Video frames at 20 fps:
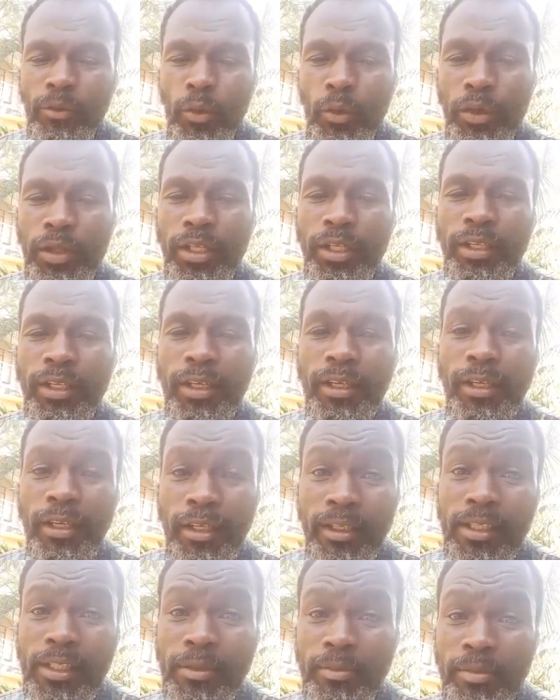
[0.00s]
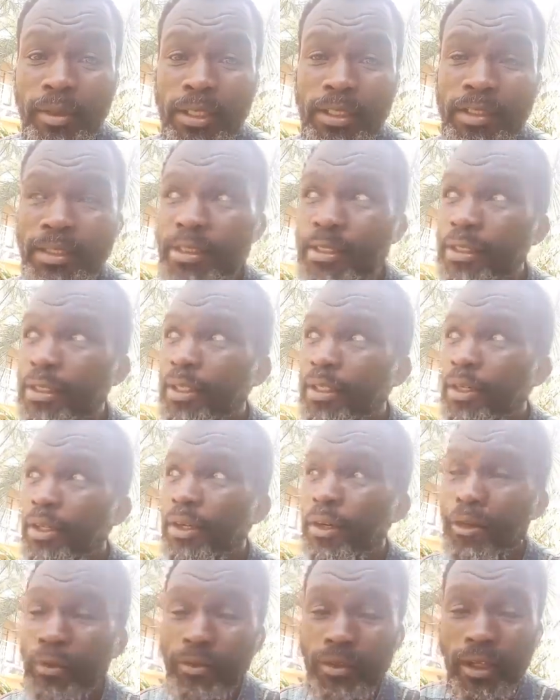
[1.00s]
within the greater space
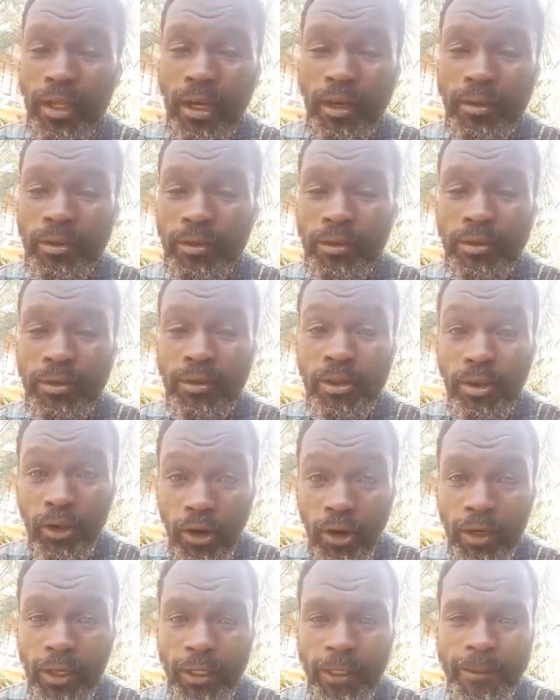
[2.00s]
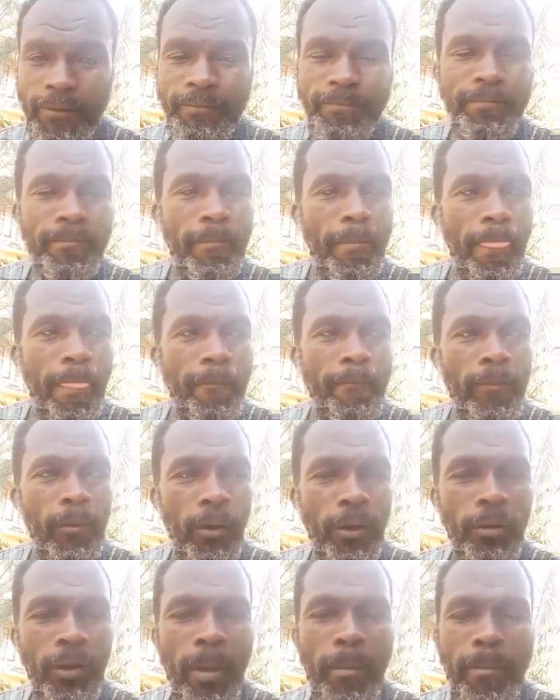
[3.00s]
of their own calling.
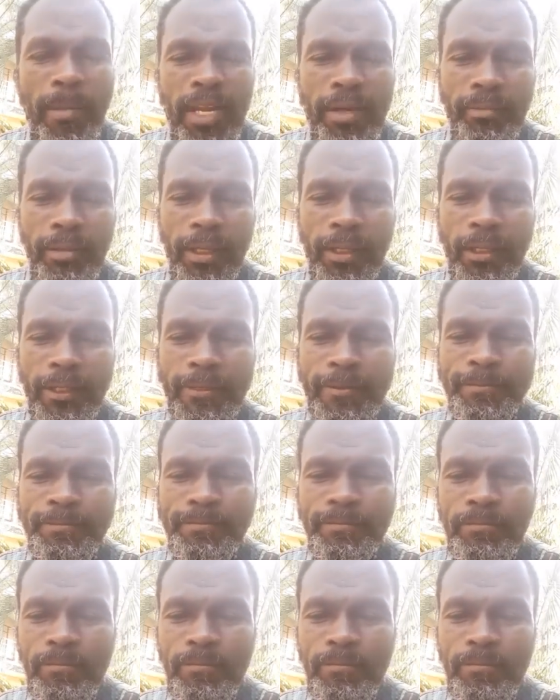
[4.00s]
What do I mean by that?